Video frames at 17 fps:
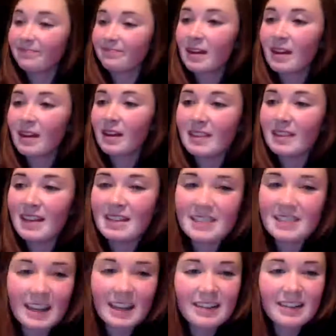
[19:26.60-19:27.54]
That's
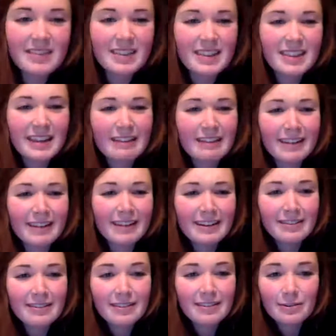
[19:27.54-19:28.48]
kind of the thing right now,
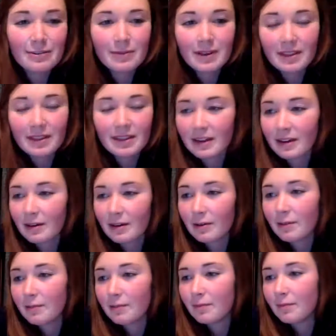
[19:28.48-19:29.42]
though, with
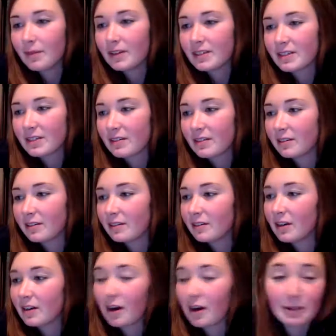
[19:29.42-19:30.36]
what is it called?
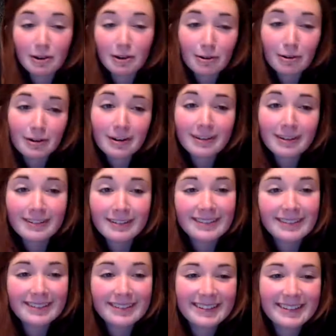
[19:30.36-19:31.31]
Common Core?
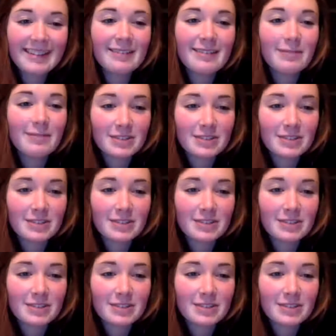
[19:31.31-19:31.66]
What's it called?